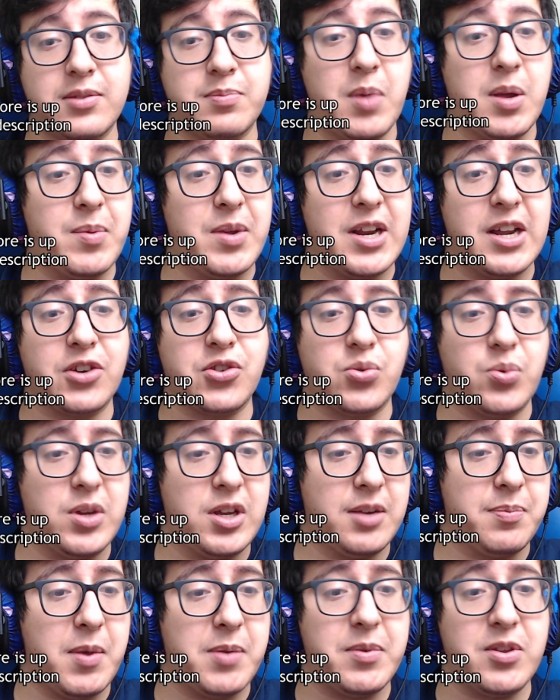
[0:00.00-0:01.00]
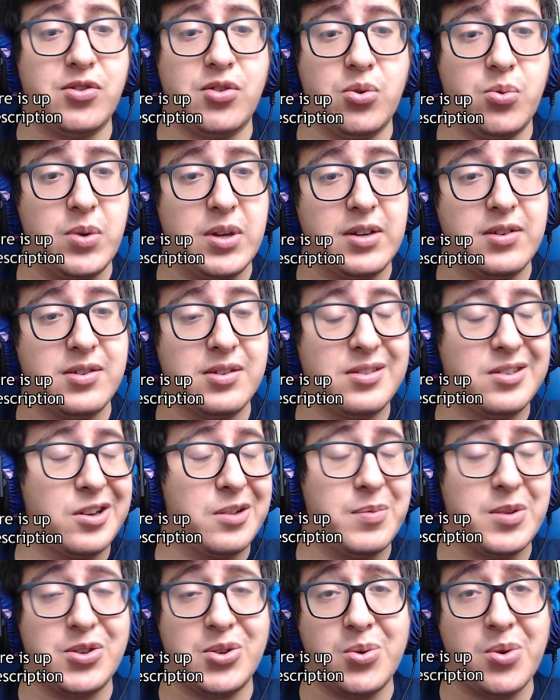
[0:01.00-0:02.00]
maybe next week, maybe 2 weeks,
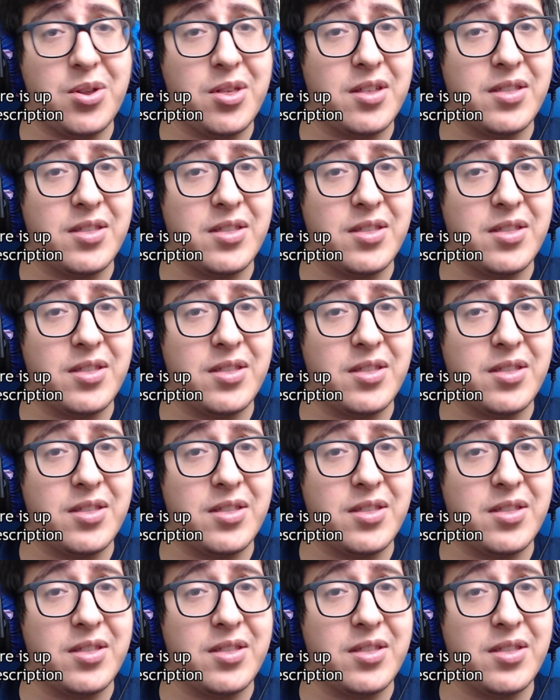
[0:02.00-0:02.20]
could be sooner than